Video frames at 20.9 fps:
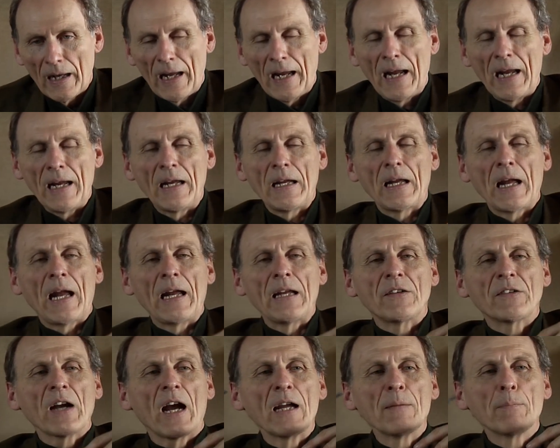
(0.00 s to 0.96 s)

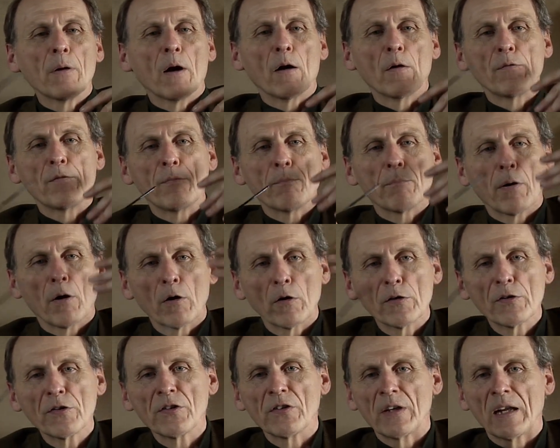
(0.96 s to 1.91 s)
a type of
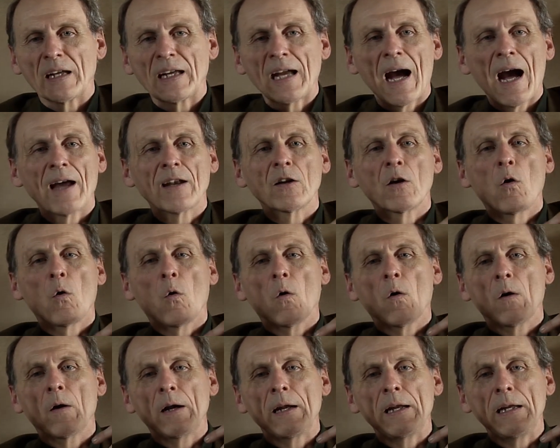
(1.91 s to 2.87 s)
person, a
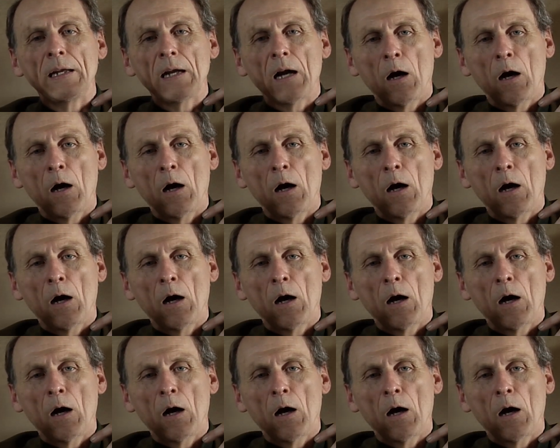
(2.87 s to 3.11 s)
category